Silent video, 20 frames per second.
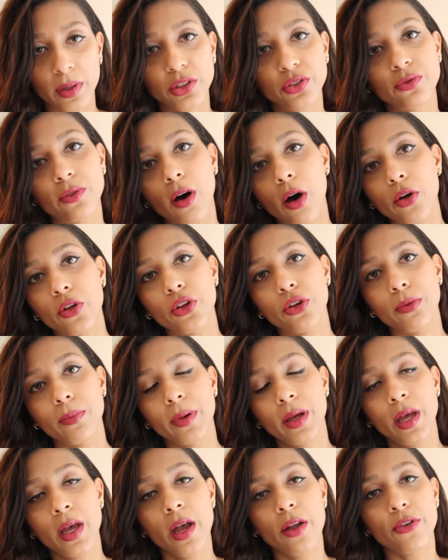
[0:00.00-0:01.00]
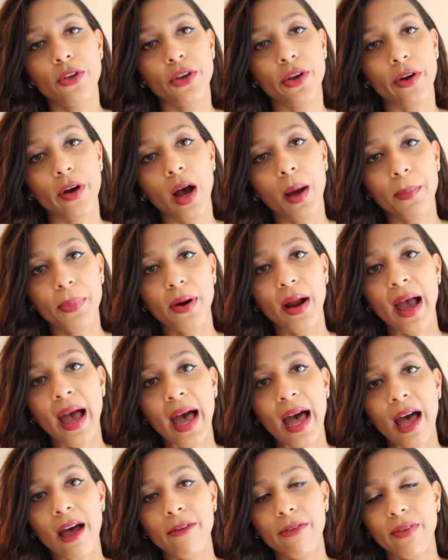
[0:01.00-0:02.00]
much volume to your upper
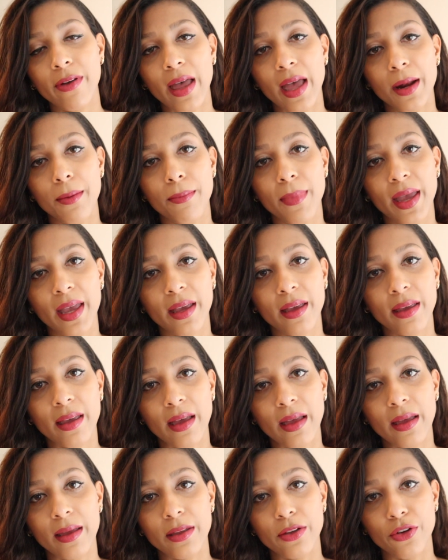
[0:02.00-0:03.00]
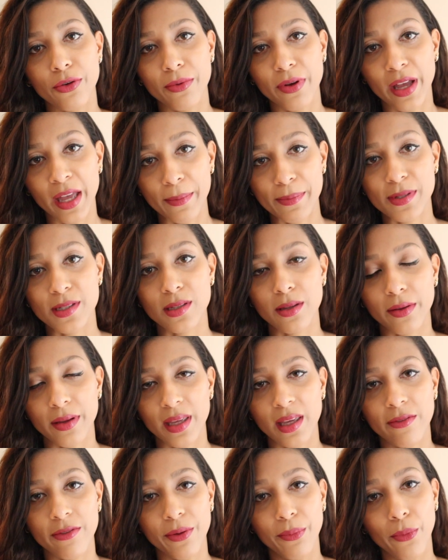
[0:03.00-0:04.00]
half and make your hips look
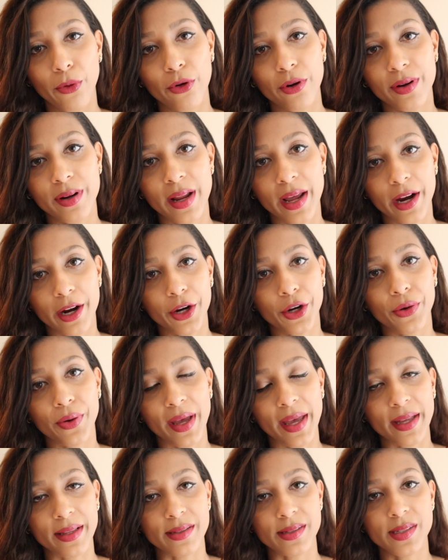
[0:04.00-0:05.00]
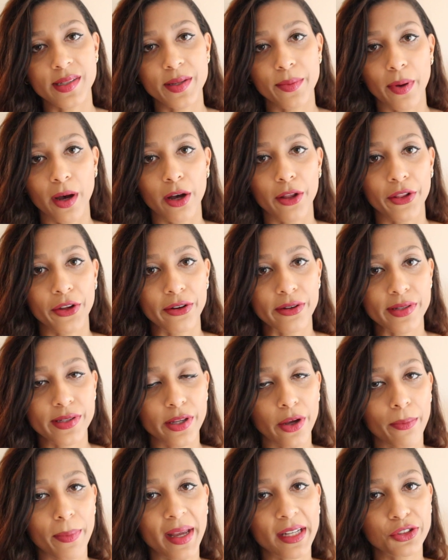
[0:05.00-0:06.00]
even more narrow and smaller.
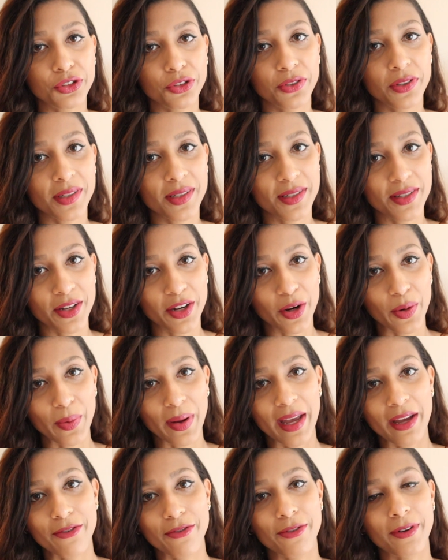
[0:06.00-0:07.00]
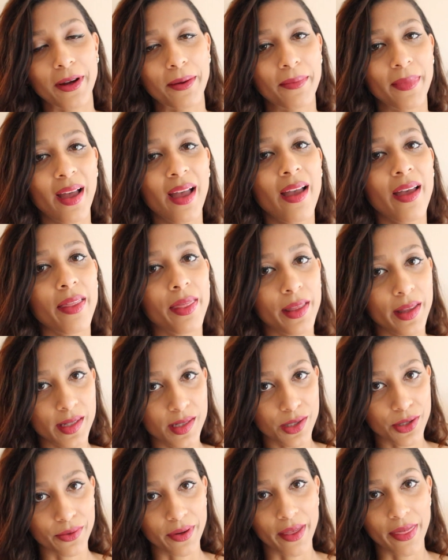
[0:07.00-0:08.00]
So make sure to steer away from
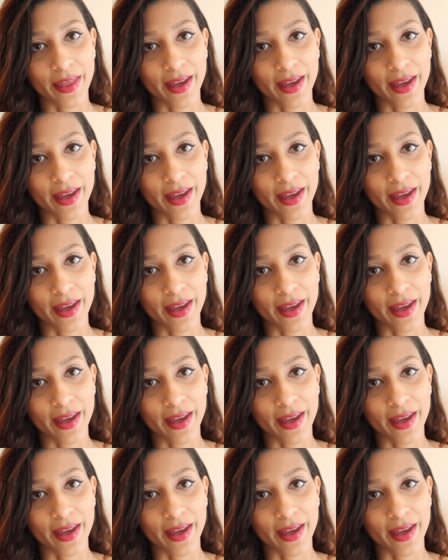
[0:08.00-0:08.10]
these three